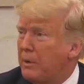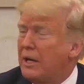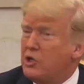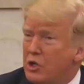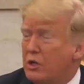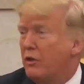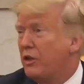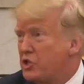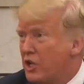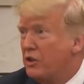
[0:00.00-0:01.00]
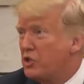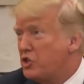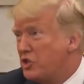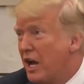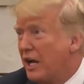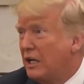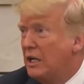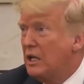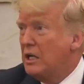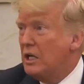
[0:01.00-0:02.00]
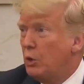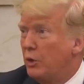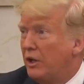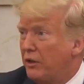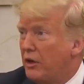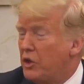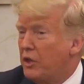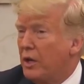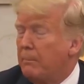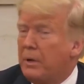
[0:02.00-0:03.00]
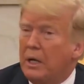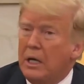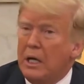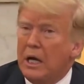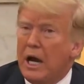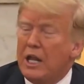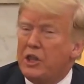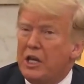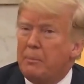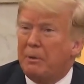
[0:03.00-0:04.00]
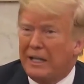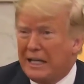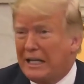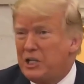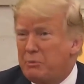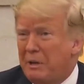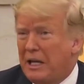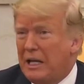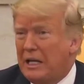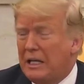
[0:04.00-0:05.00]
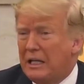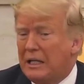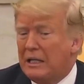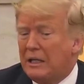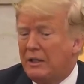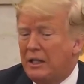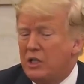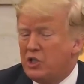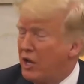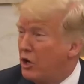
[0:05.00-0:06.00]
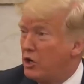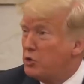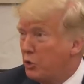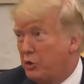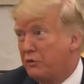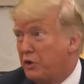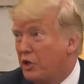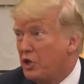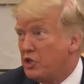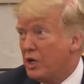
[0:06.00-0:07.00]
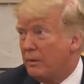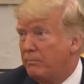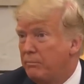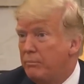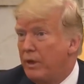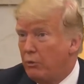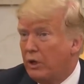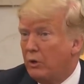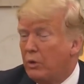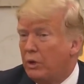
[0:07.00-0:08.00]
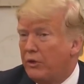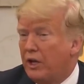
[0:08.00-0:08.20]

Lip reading: But as you know, they say this is not really their thing. But I think, politically speaking, the senators will do a very good job. They really will.